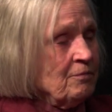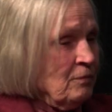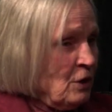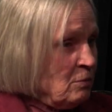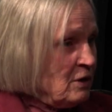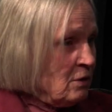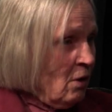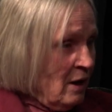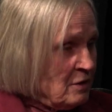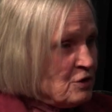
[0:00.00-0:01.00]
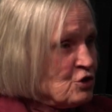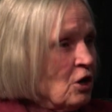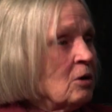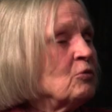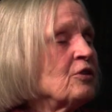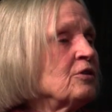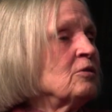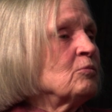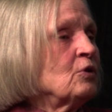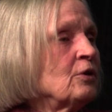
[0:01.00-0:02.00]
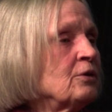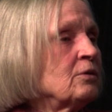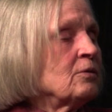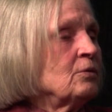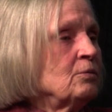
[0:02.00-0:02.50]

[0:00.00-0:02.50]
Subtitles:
maybe gotten a job with an employer